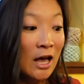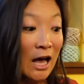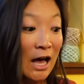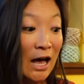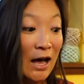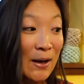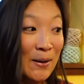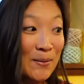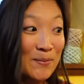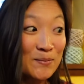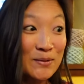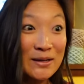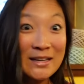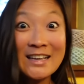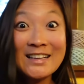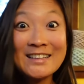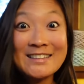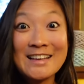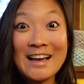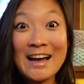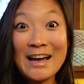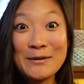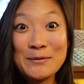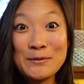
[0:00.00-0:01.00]
But
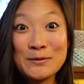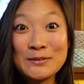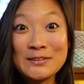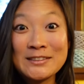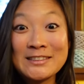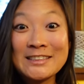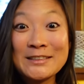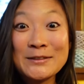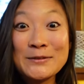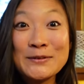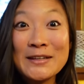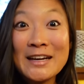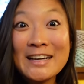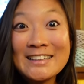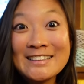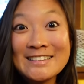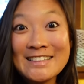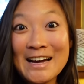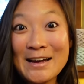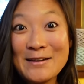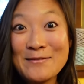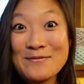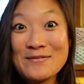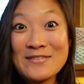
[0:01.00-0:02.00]
yes, I will see you next
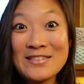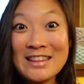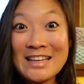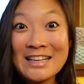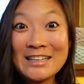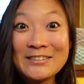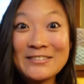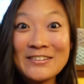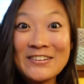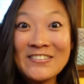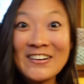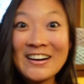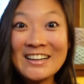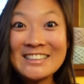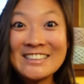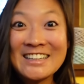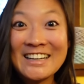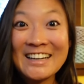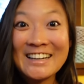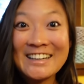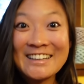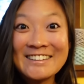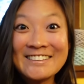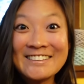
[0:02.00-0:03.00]
time. Thanks for watching.